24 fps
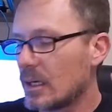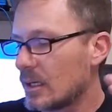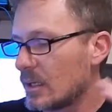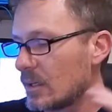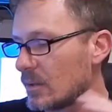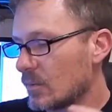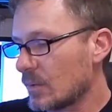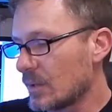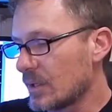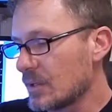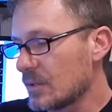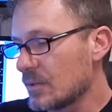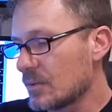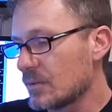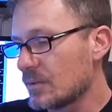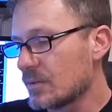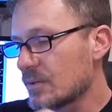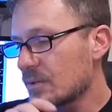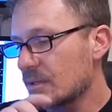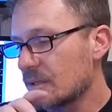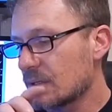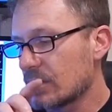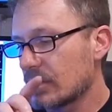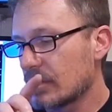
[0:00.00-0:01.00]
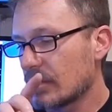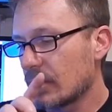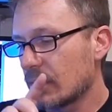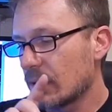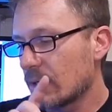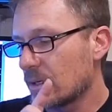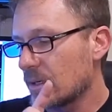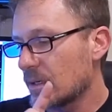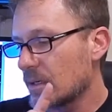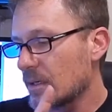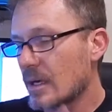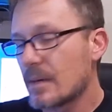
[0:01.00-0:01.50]
We used
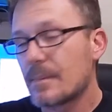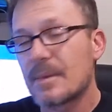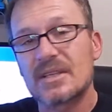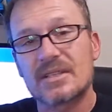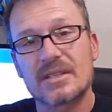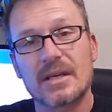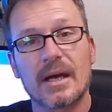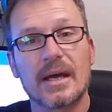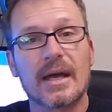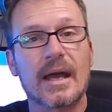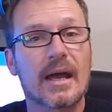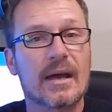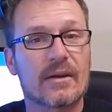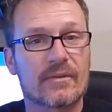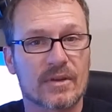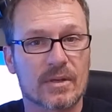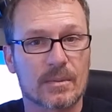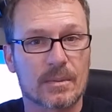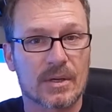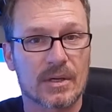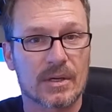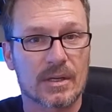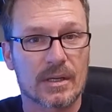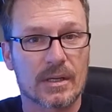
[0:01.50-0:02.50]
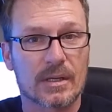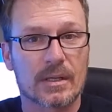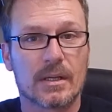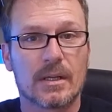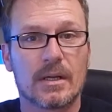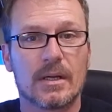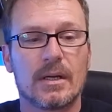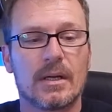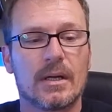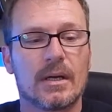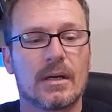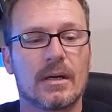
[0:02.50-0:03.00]
MSI Afterburner,
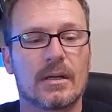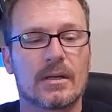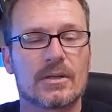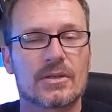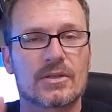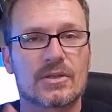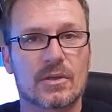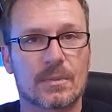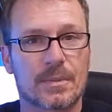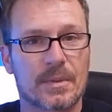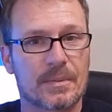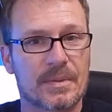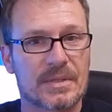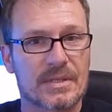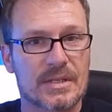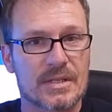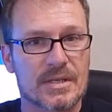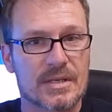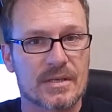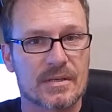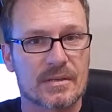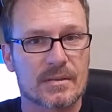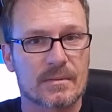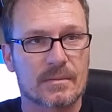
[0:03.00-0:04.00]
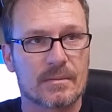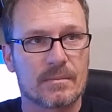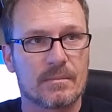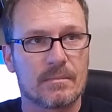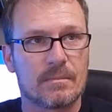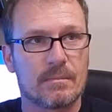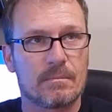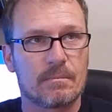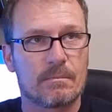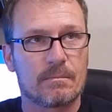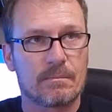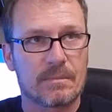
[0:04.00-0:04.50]
Superposition
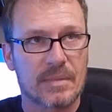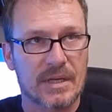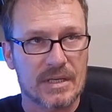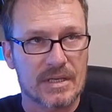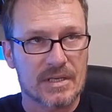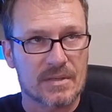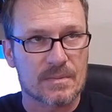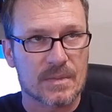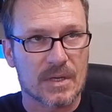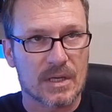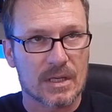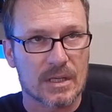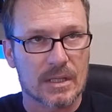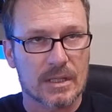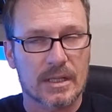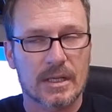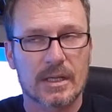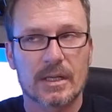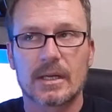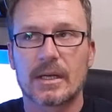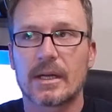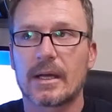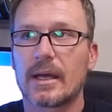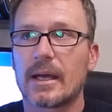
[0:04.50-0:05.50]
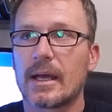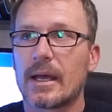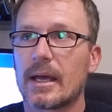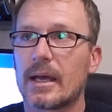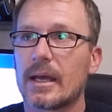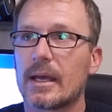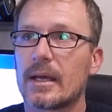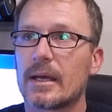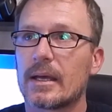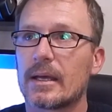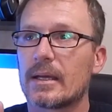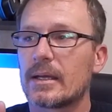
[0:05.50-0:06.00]
Benchmark,
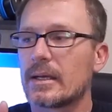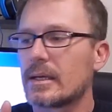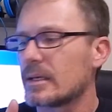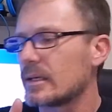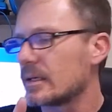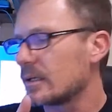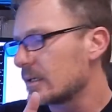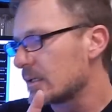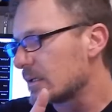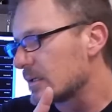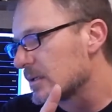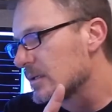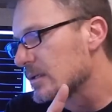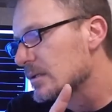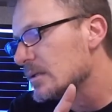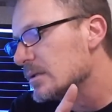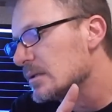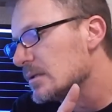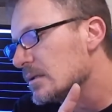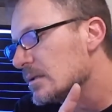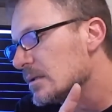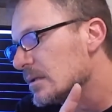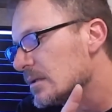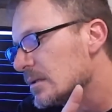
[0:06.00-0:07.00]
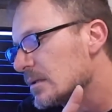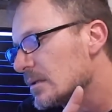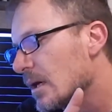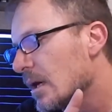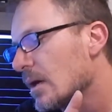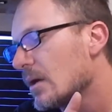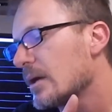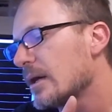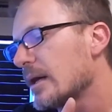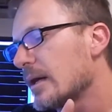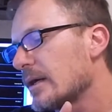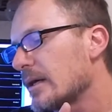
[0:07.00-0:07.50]
and
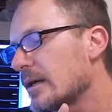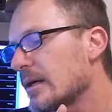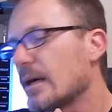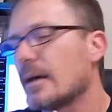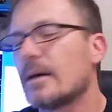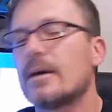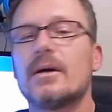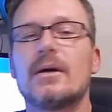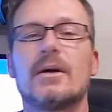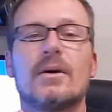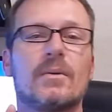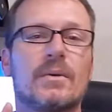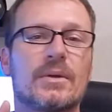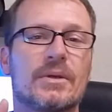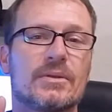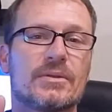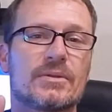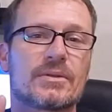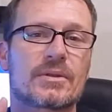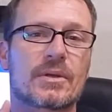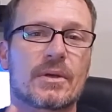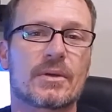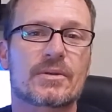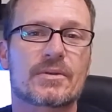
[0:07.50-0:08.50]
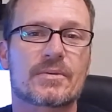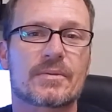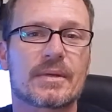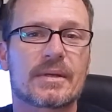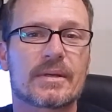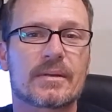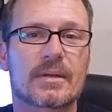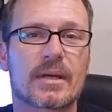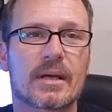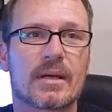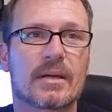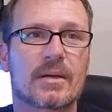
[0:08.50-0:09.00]
we used Ghost
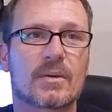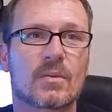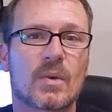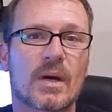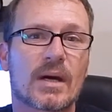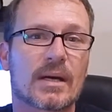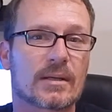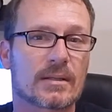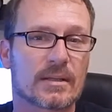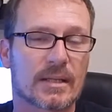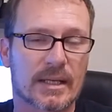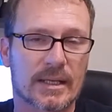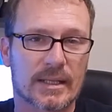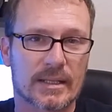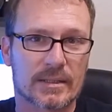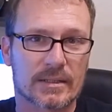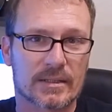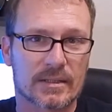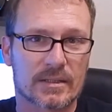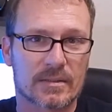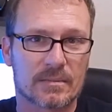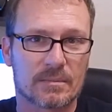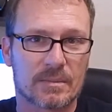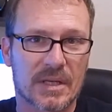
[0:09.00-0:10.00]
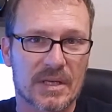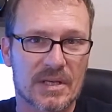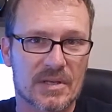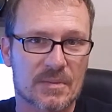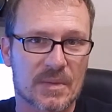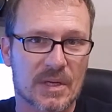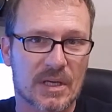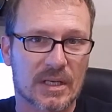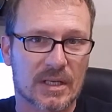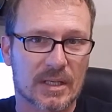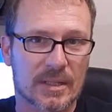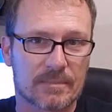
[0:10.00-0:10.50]
Recon Wildlands
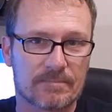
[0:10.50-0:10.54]
Benchmark.